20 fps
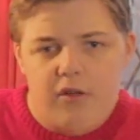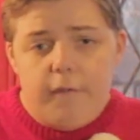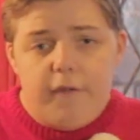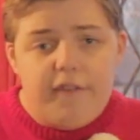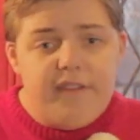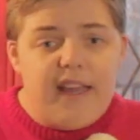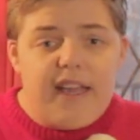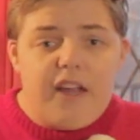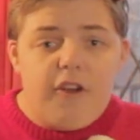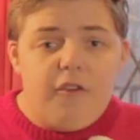
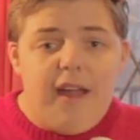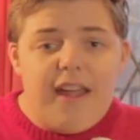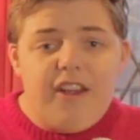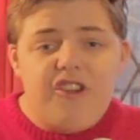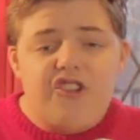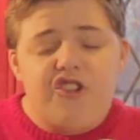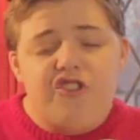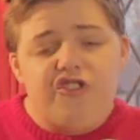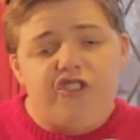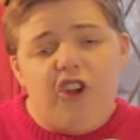There's
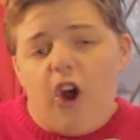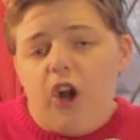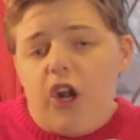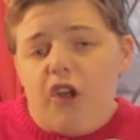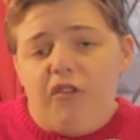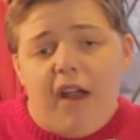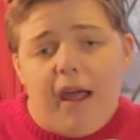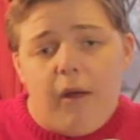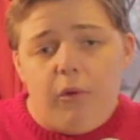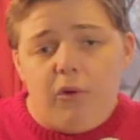decorations all
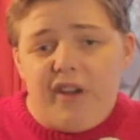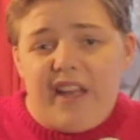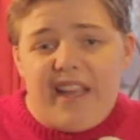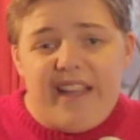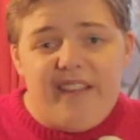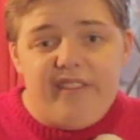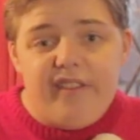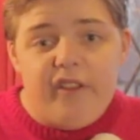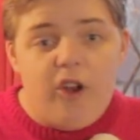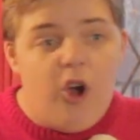around
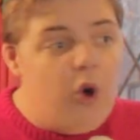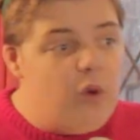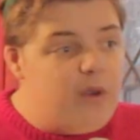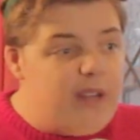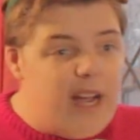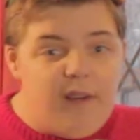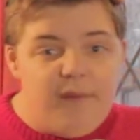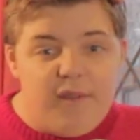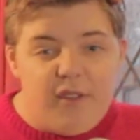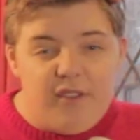Leeds and all
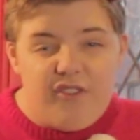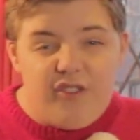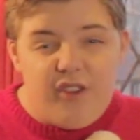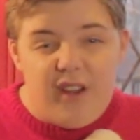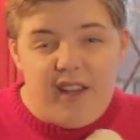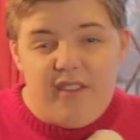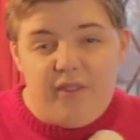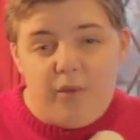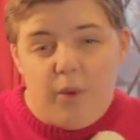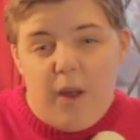down the
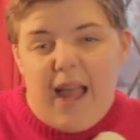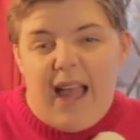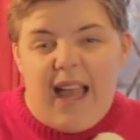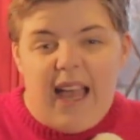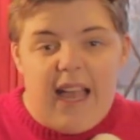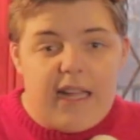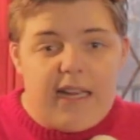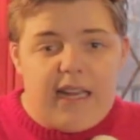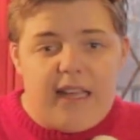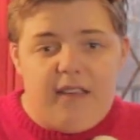streets
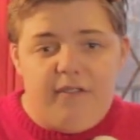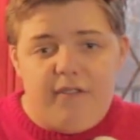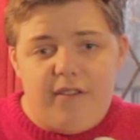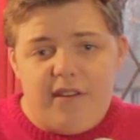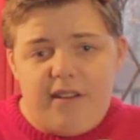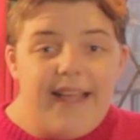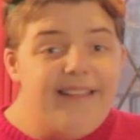where I live.